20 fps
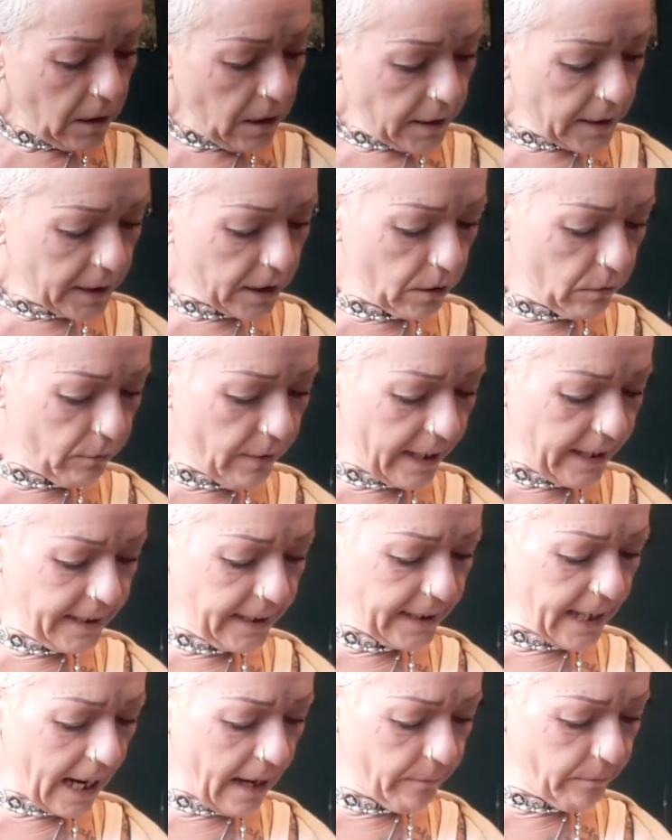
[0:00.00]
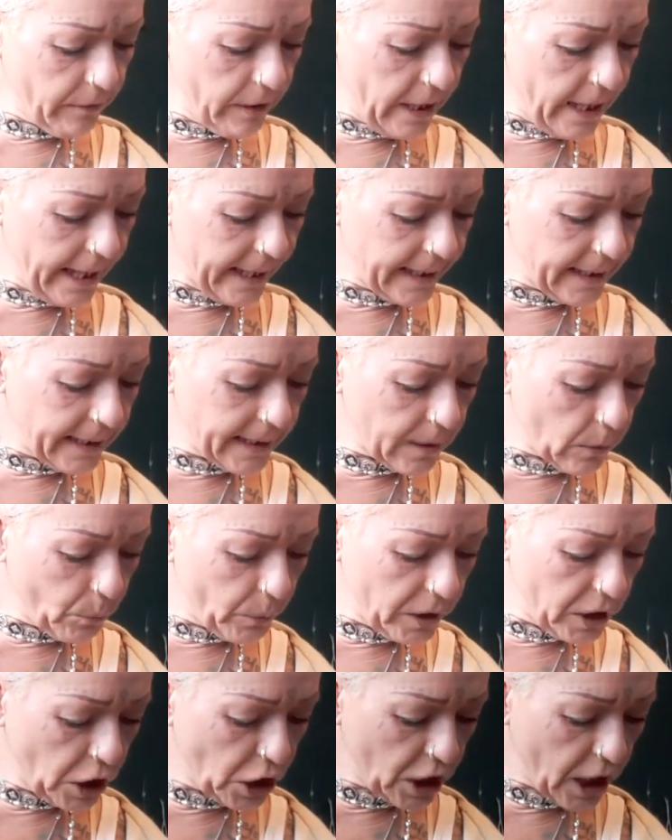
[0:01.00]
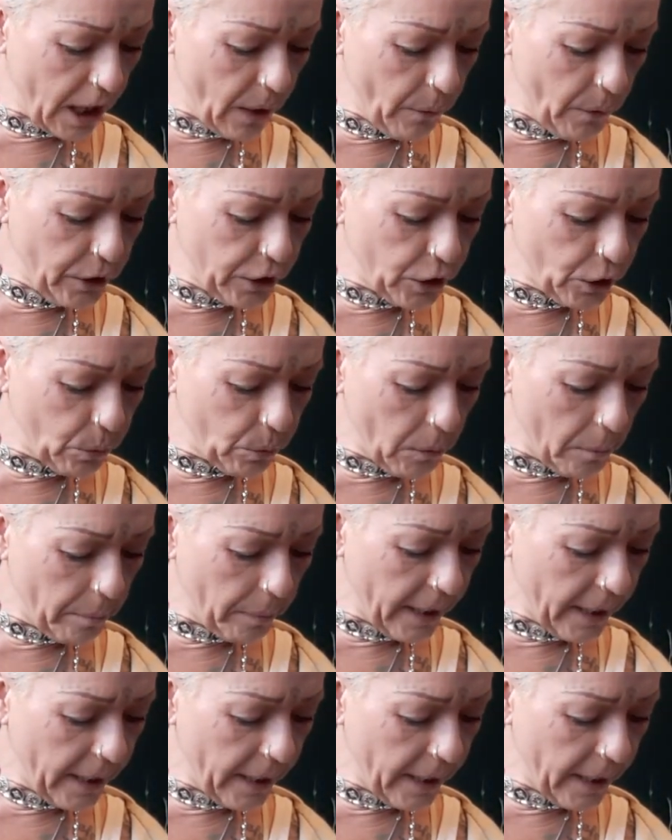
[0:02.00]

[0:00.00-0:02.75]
Surrender and release. We shower you with